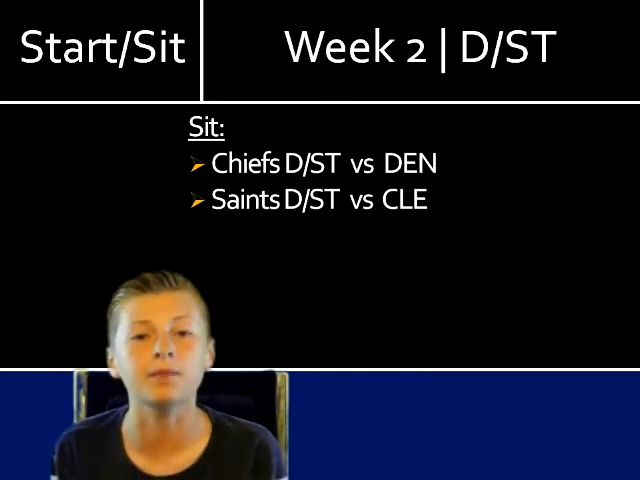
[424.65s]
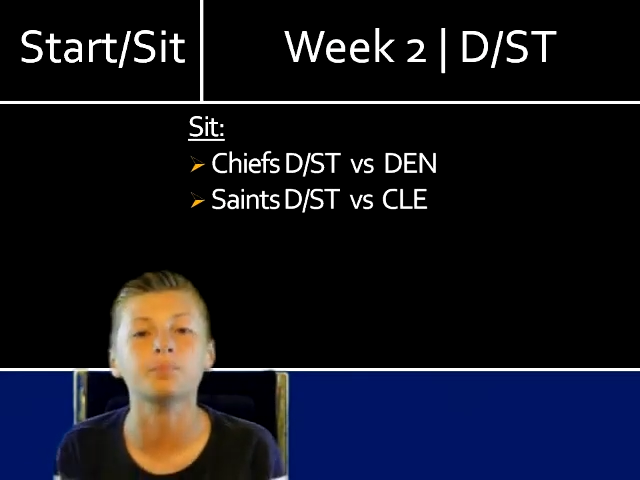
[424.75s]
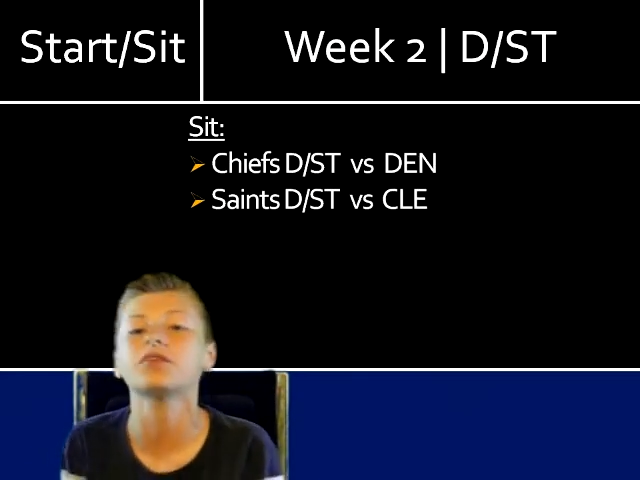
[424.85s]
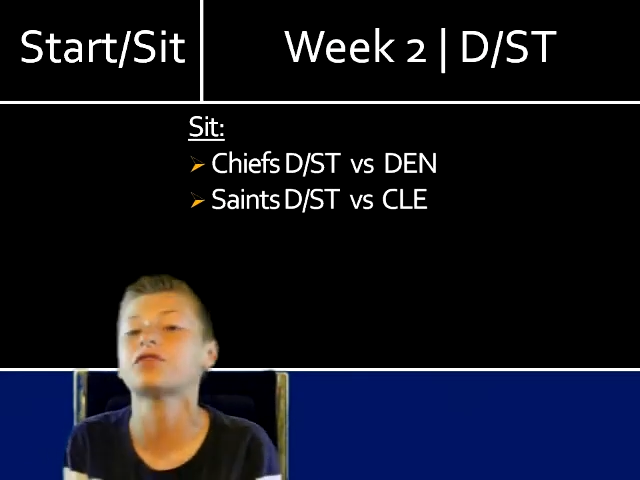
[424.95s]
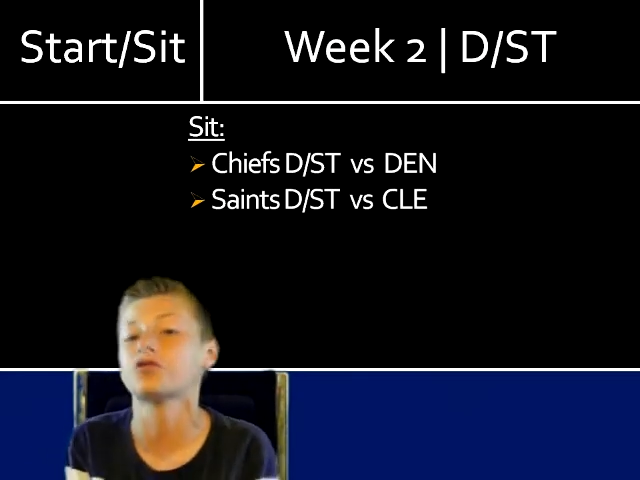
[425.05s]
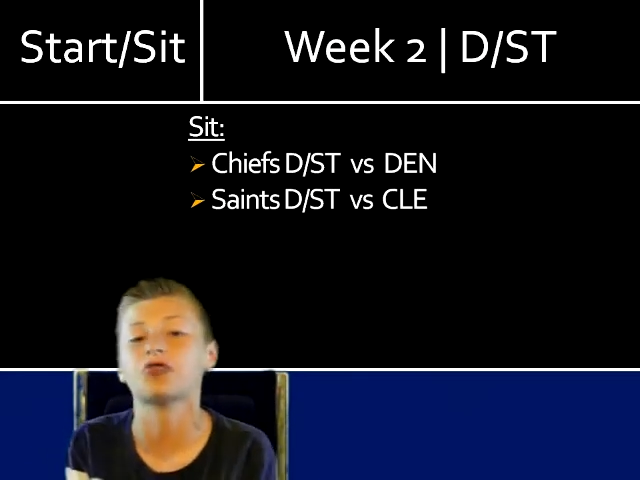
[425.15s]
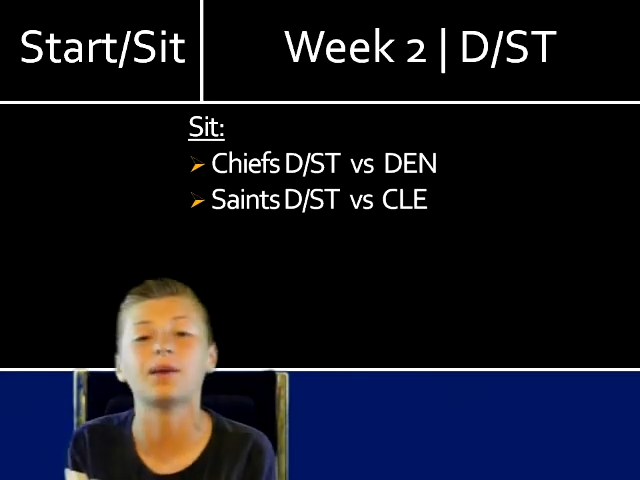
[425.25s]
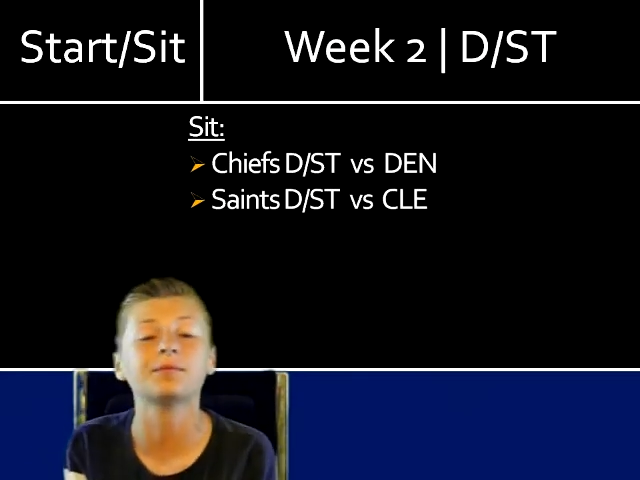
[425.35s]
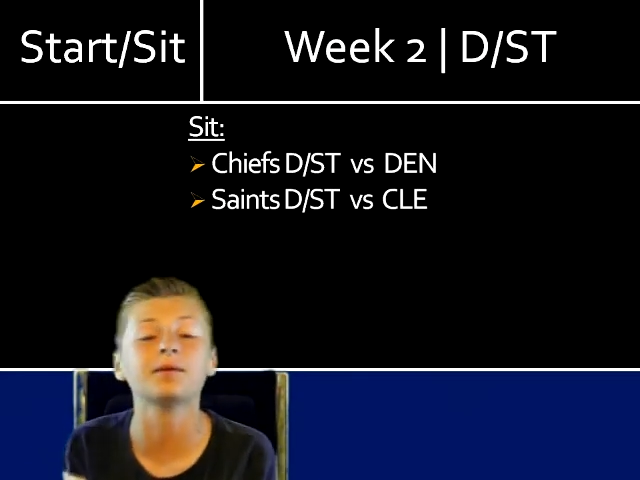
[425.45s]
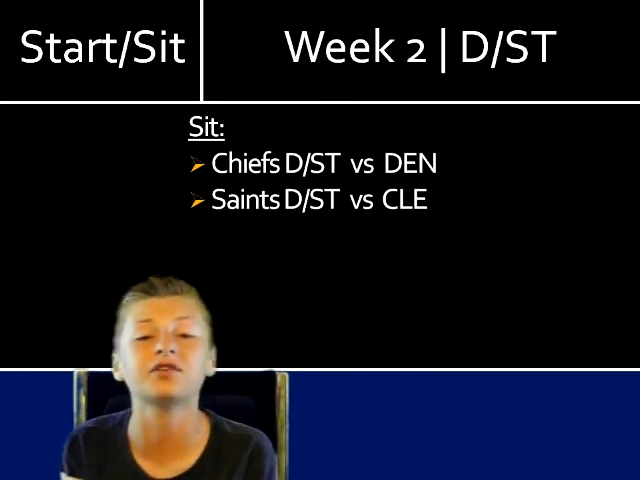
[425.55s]
and please
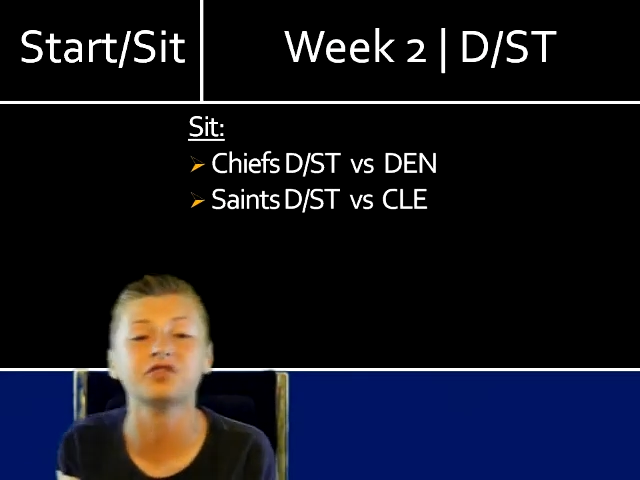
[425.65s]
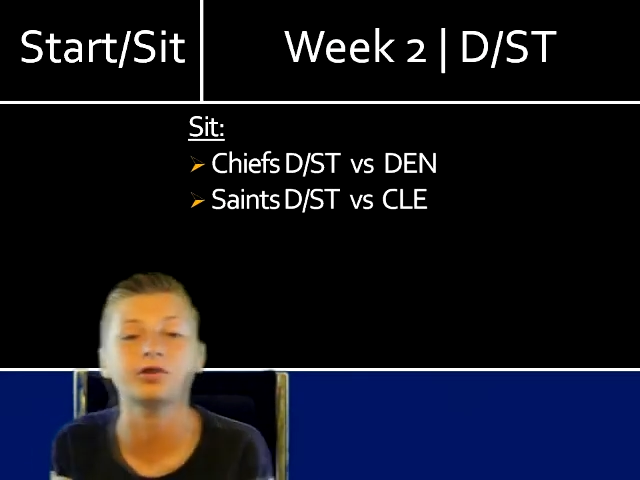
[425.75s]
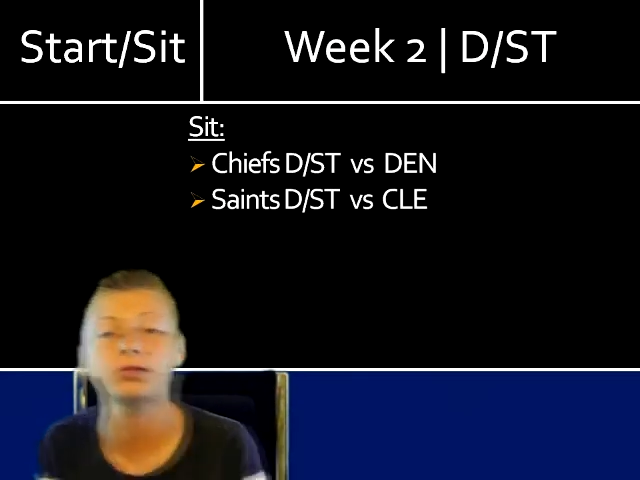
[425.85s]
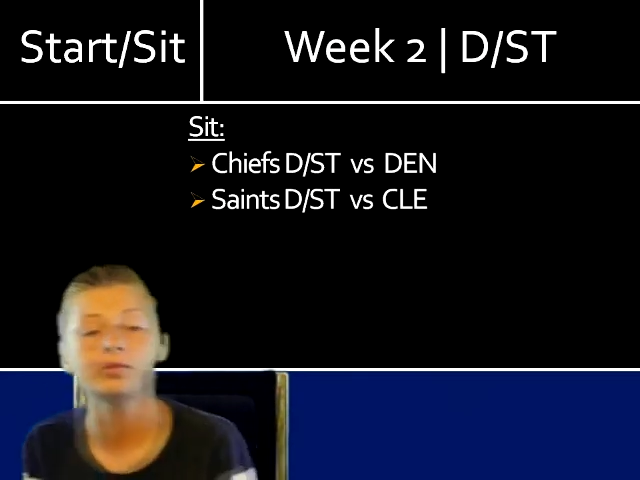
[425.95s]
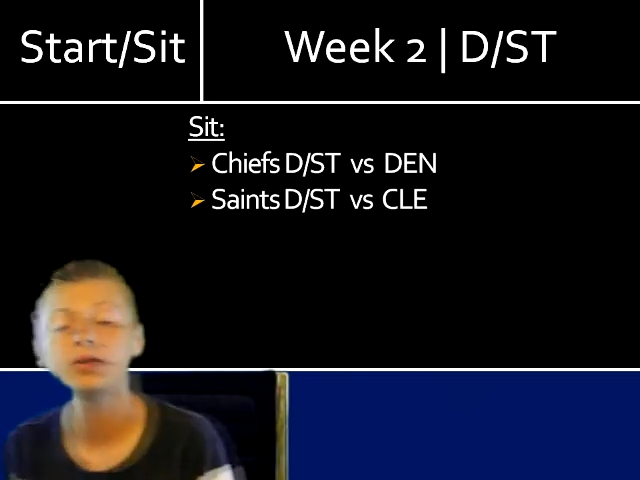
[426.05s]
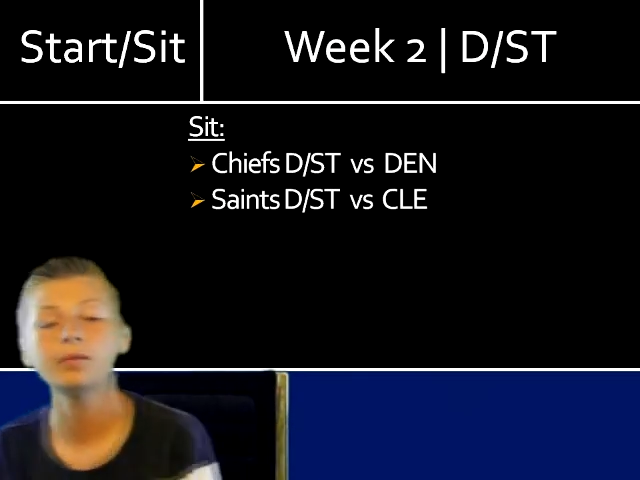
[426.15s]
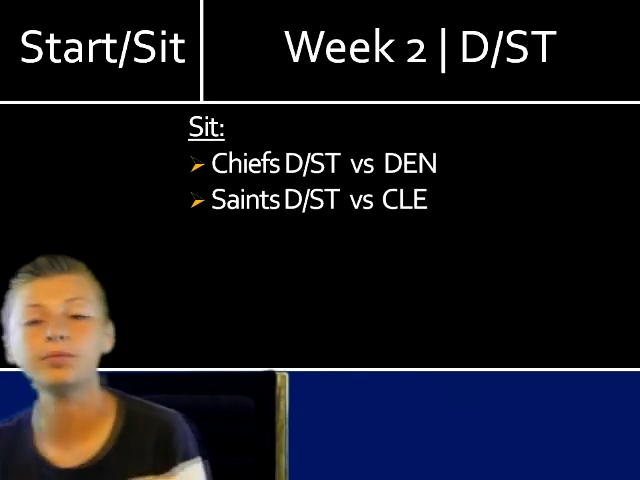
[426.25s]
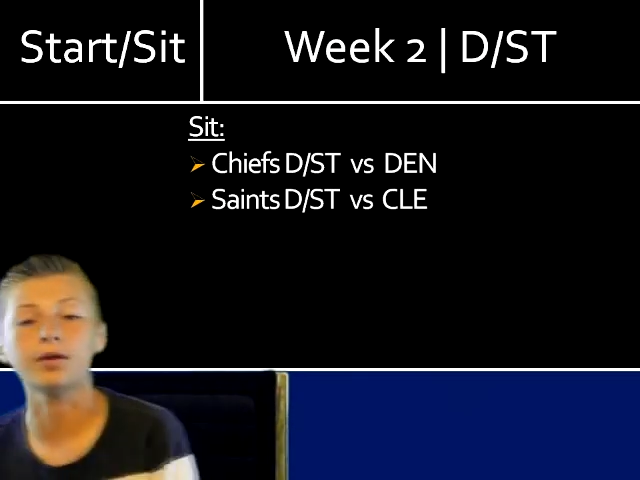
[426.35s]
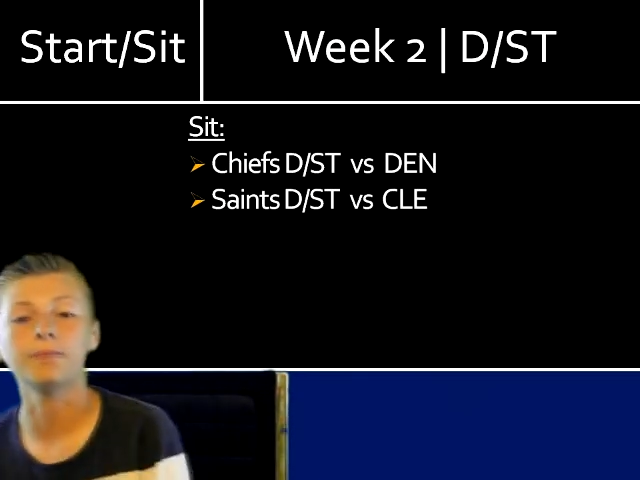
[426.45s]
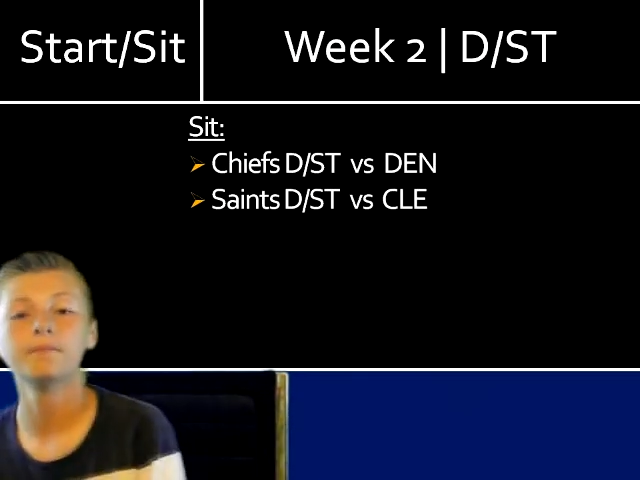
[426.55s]
subscribe to my channel
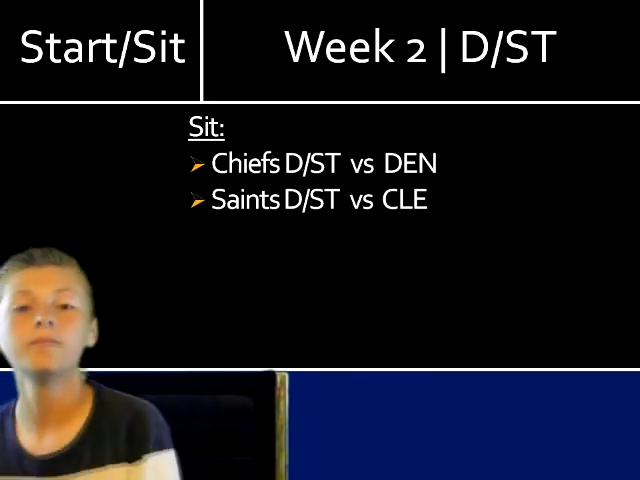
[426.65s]
below.